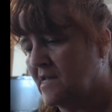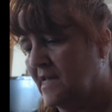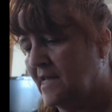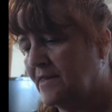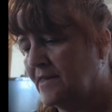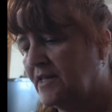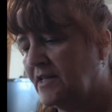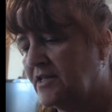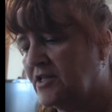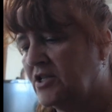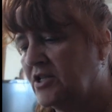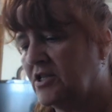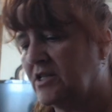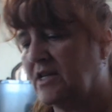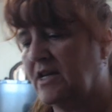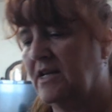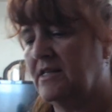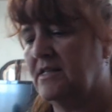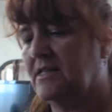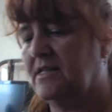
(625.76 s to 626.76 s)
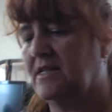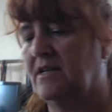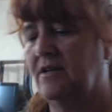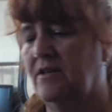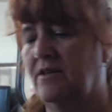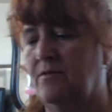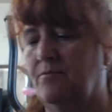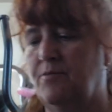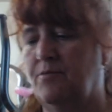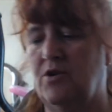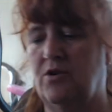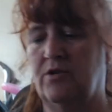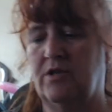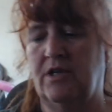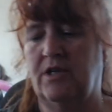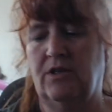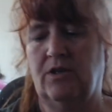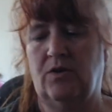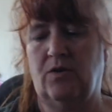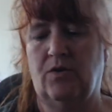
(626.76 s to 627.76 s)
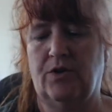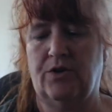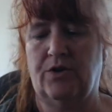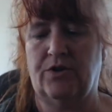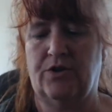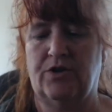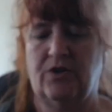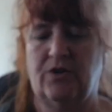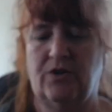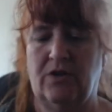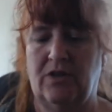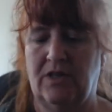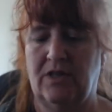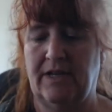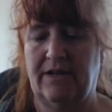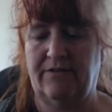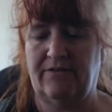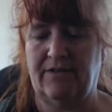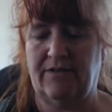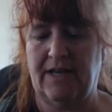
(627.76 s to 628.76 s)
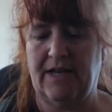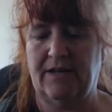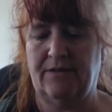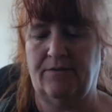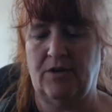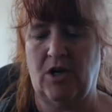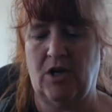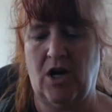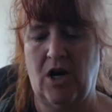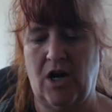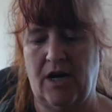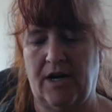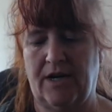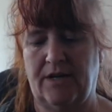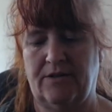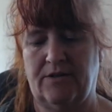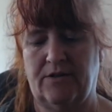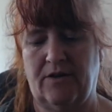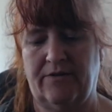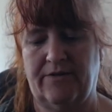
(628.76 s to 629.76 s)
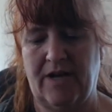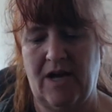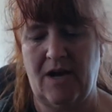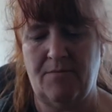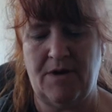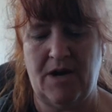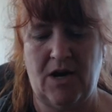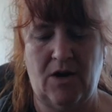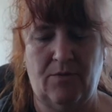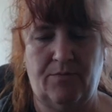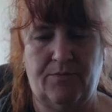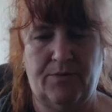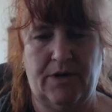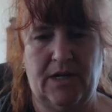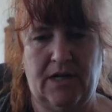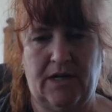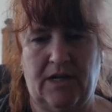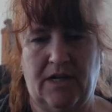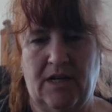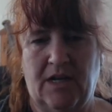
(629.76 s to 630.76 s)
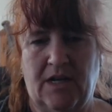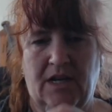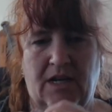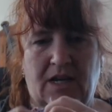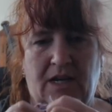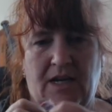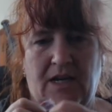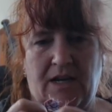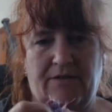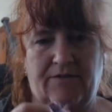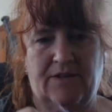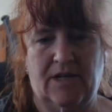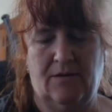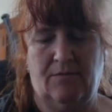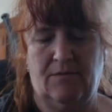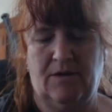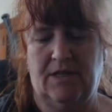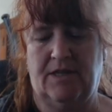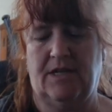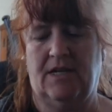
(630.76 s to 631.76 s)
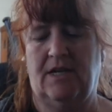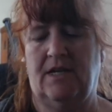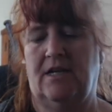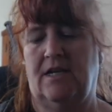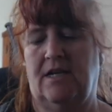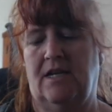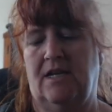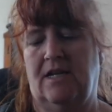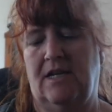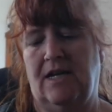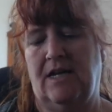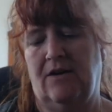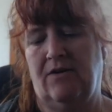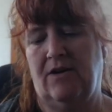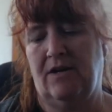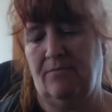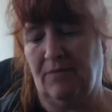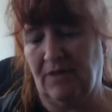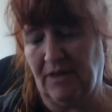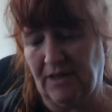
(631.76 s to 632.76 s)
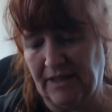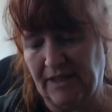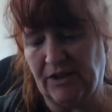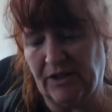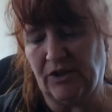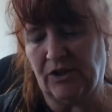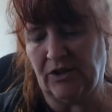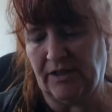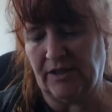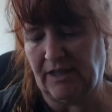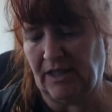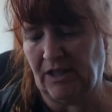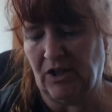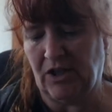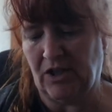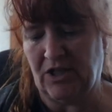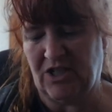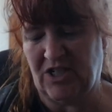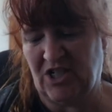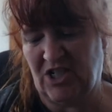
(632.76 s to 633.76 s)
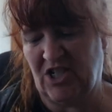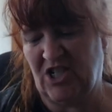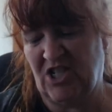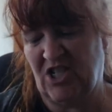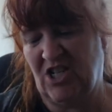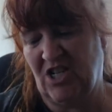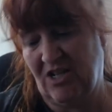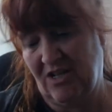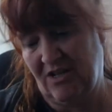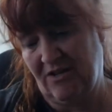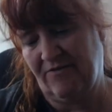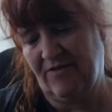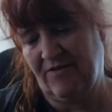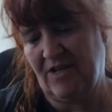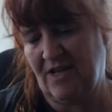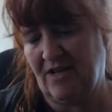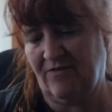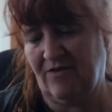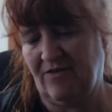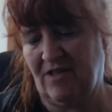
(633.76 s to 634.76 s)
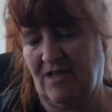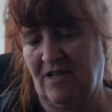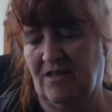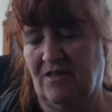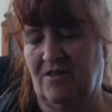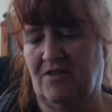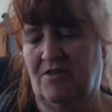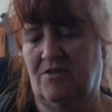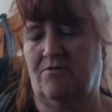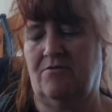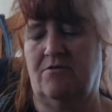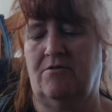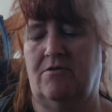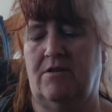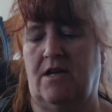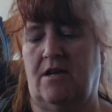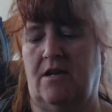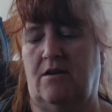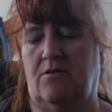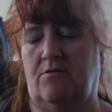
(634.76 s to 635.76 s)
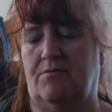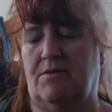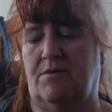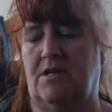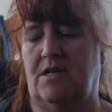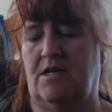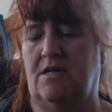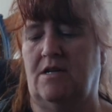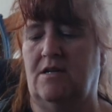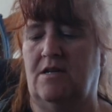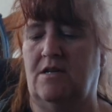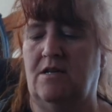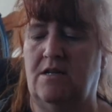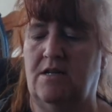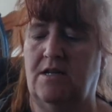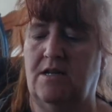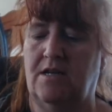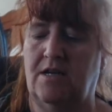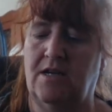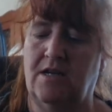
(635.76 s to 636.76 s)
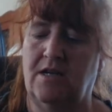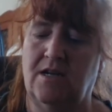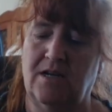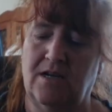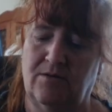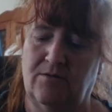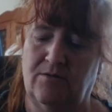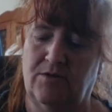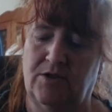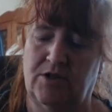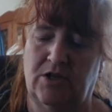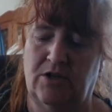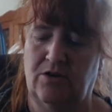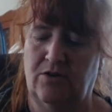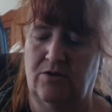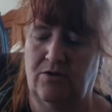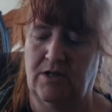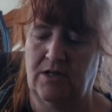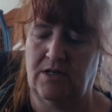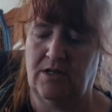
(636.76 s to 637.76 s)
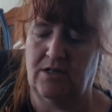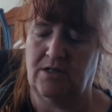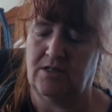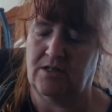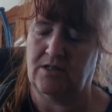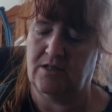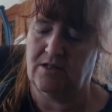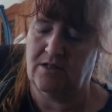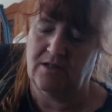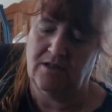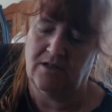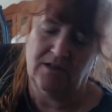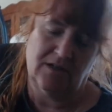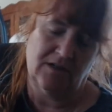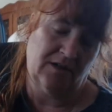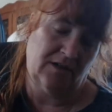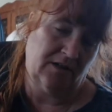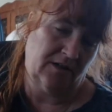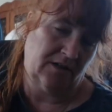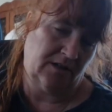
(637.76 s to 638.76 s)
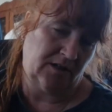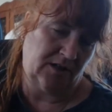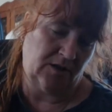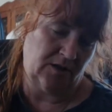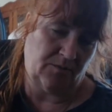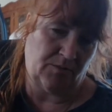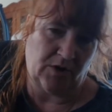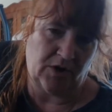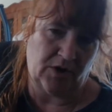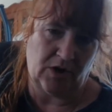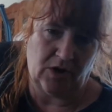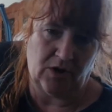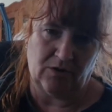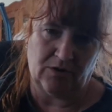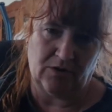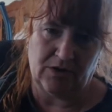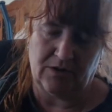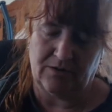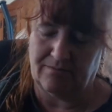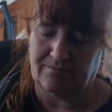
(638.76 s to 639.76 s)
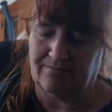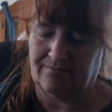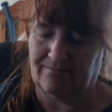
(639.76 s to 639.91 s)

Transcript: And this just cuts down on the bulk in the corner, so it'll lay flat. All right, so I've got my opening. I've done my thing, and now I'm literally going to just shove everything through that opening. And I will show you. It is super cute.